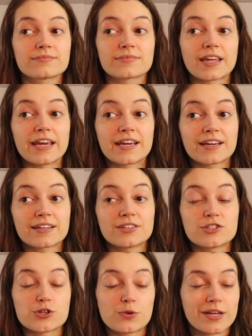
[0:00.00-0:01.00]
like,
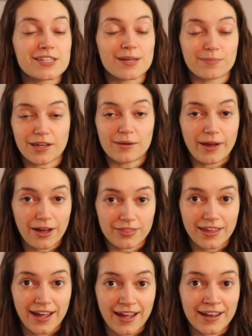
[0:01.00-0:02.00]
doing something about
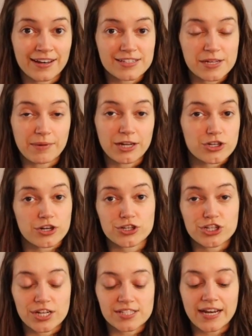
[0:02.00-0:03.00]
that to make sure
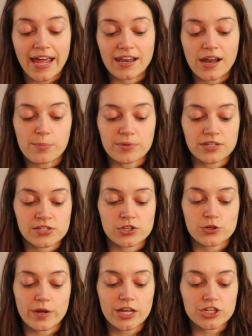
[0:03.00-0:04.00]
she doesn't end up in this
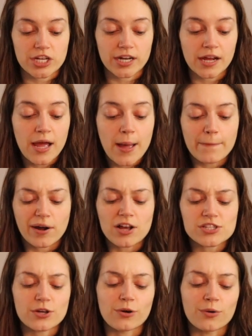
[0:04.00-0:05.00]
situation. But
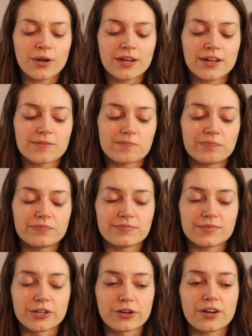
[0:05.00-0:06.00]
also,
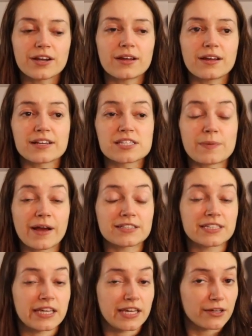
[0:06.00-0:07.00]
you're going to
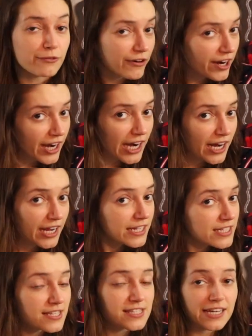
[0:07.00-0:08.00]
expect Kiefer
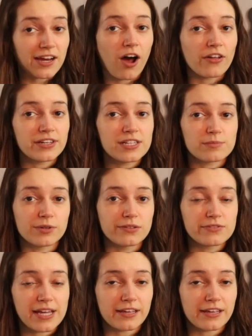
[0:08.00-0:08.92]
to see all these moves